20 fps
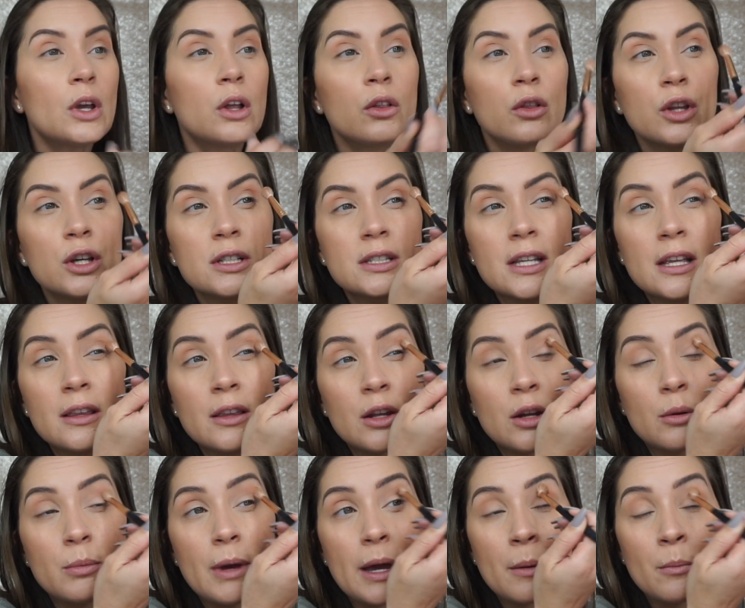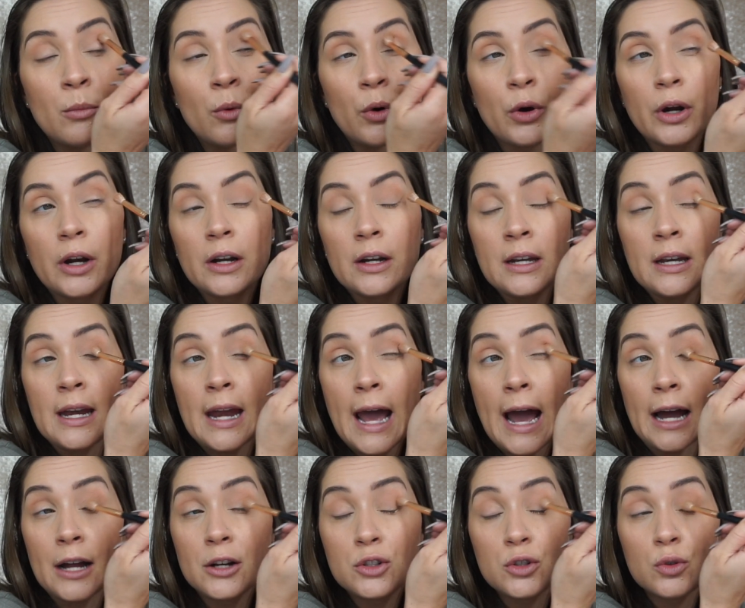looks a little bit more
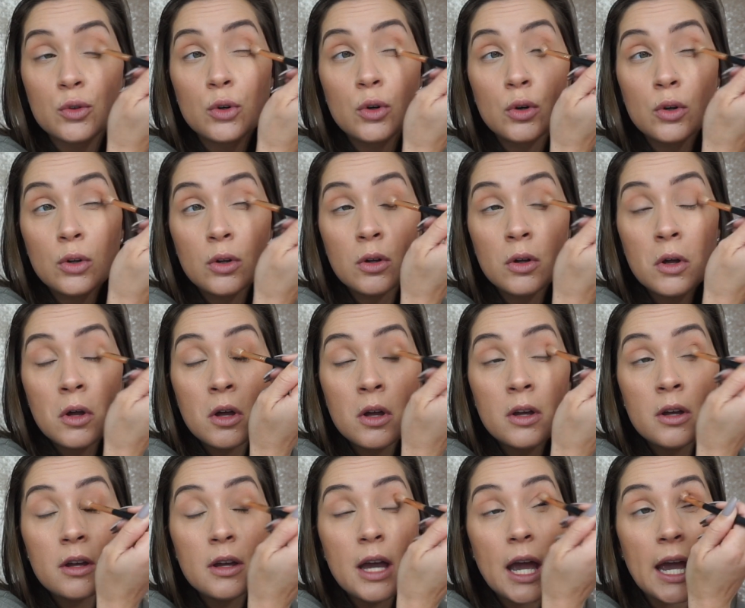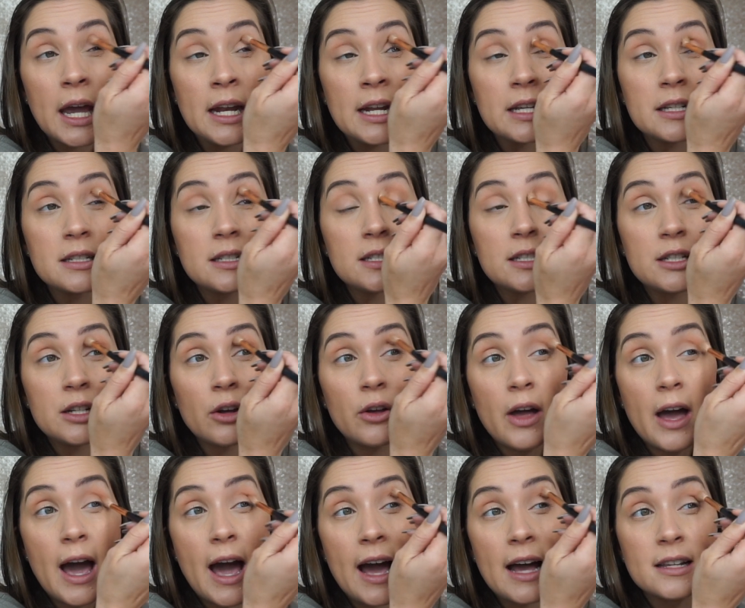natural and it still
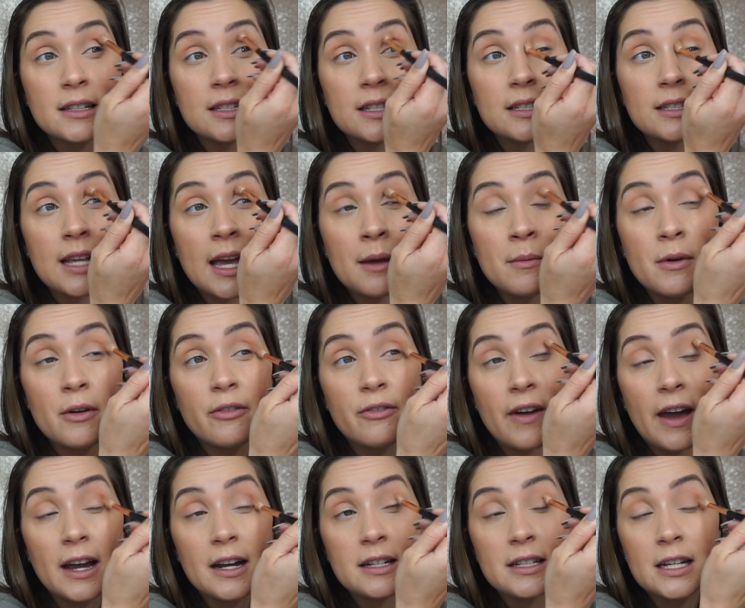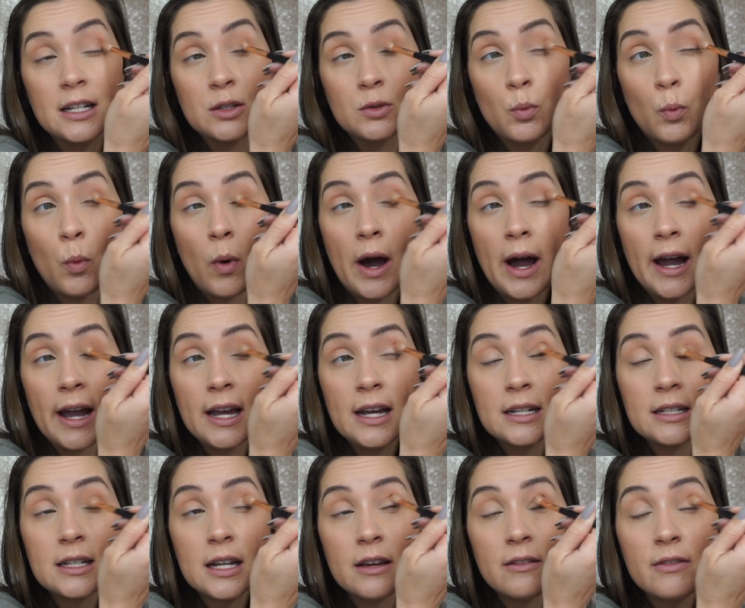has the same effect as
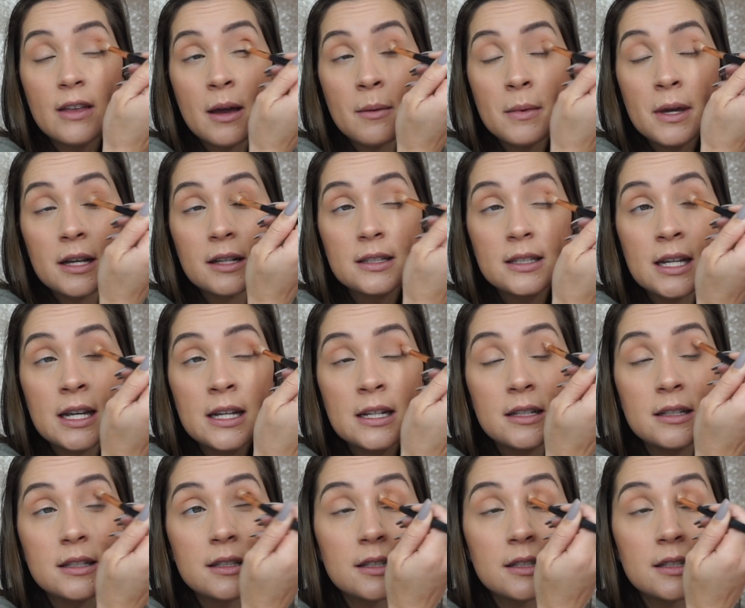white, if that makes sense.